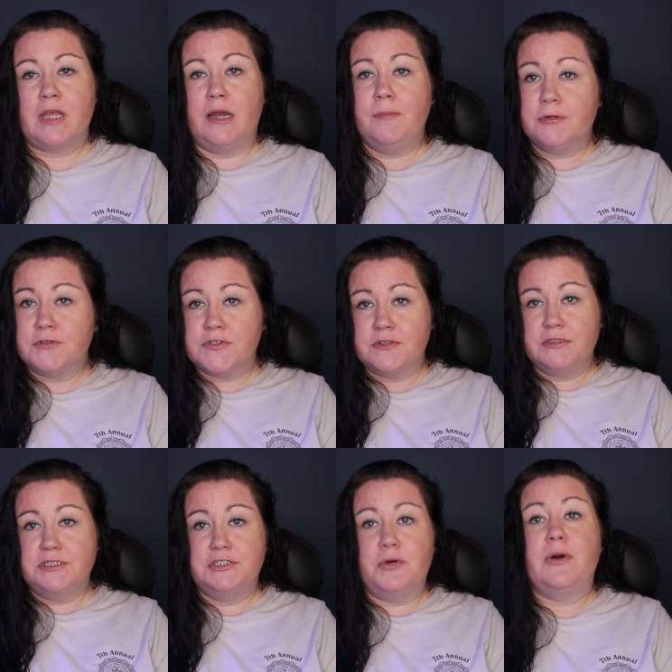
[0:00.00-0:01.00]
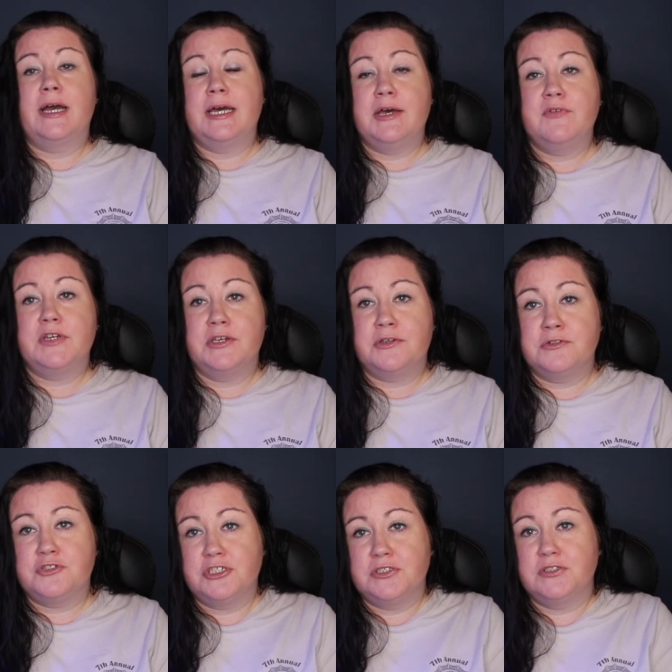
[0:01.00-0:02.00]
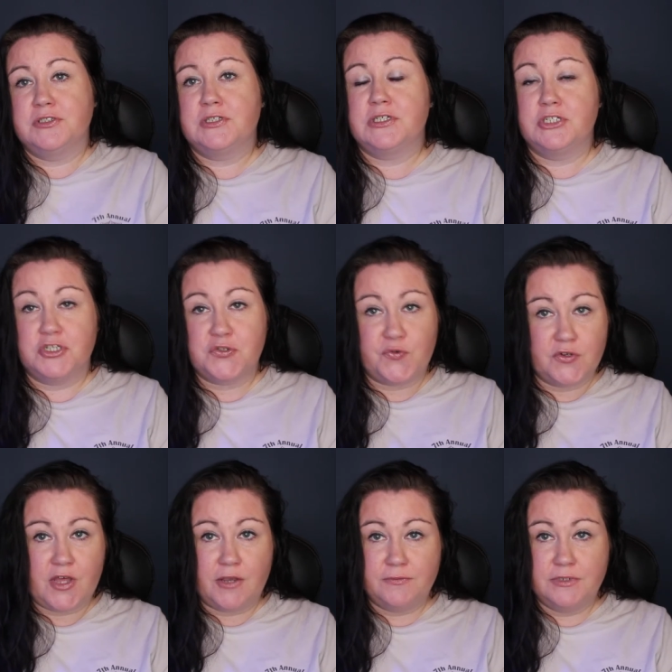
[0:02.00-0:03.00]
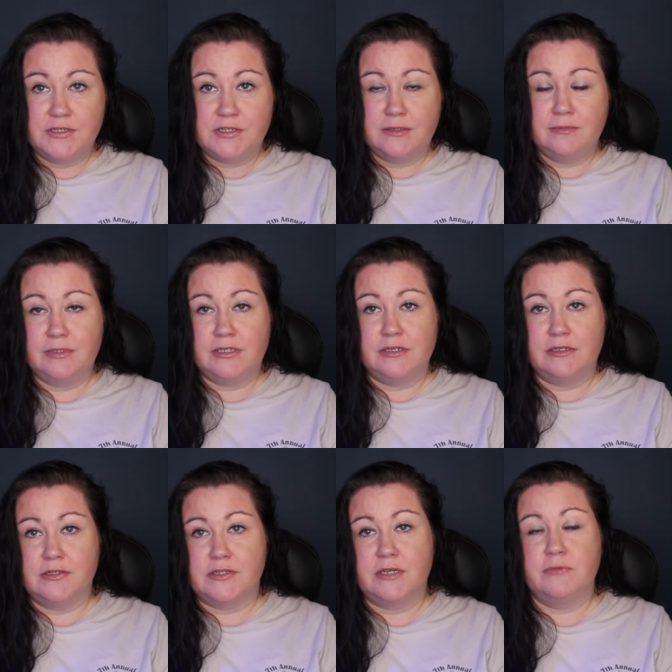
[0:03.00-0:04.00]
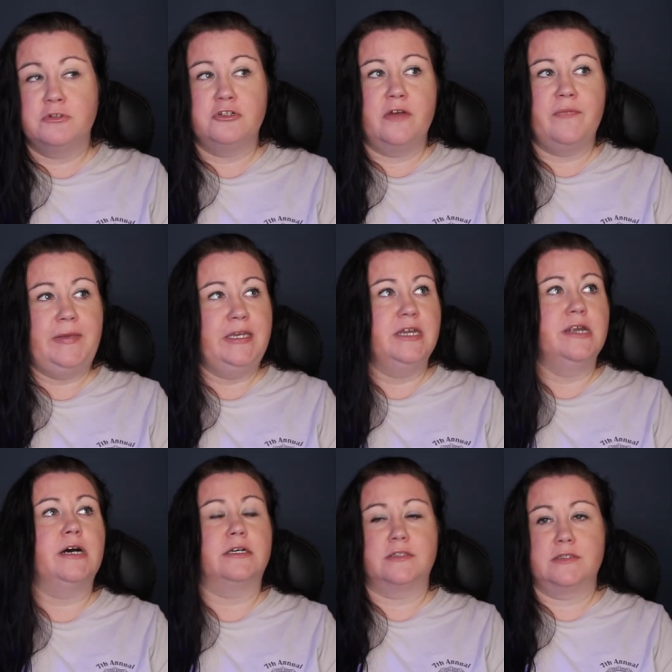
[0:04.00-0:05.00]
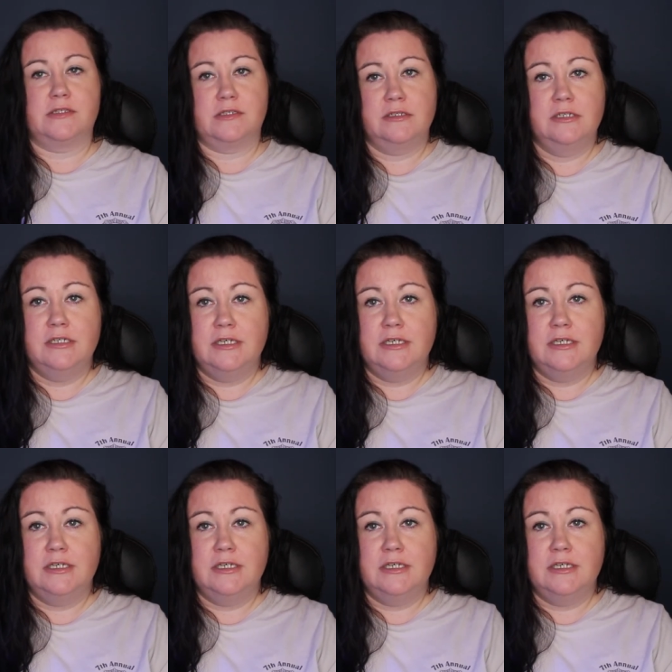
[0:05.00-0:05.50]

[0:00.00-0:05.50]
I personally don't have any urchins just for that reason, because it would drive me nuts